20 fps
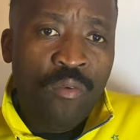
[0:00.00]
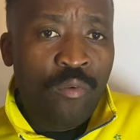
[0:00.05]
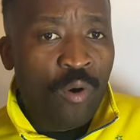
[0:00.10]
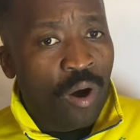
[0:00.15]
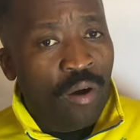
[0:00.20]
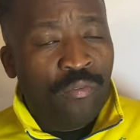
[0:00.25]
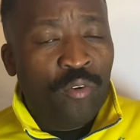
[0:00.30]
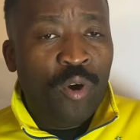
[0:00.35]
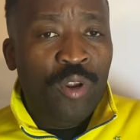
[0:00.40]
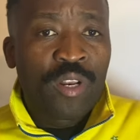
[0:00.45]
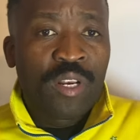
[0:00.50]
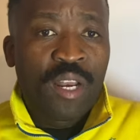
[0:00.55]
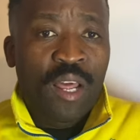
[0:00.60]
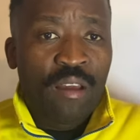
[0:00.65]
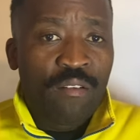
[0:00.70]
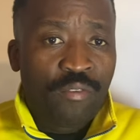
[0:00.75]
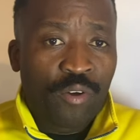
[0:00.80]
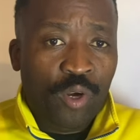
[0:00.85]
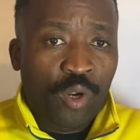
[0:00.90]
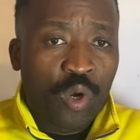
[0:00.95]
AFCON in
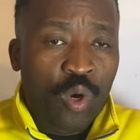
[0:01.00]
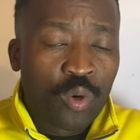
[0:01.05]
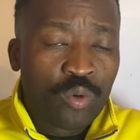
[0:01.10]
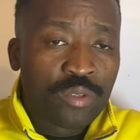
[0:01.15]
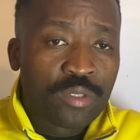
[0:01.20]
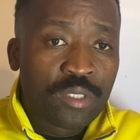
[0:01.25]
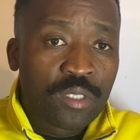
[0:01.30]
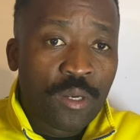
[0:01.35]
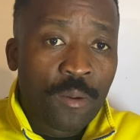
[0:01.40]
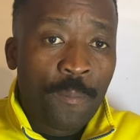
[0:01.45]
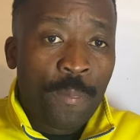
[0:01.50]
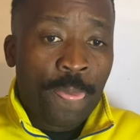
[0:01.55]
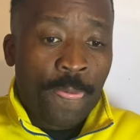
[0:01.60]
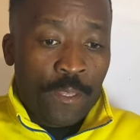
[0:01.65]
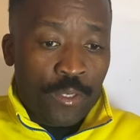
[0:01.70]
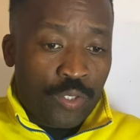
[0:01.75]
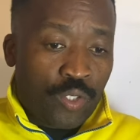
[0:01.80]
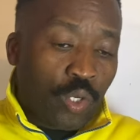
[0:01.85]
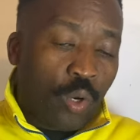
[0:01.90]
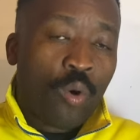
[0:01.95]
Ivory Coast.
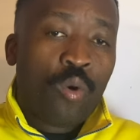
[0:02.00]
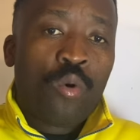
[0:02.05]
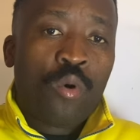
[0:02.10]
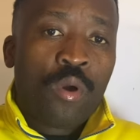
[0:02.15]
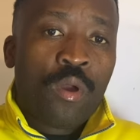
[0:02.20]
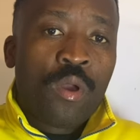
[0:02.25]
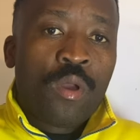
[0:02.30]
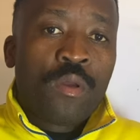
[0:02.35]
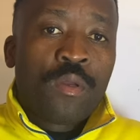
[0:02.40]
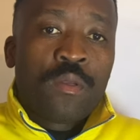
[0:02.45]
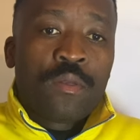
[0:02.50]
So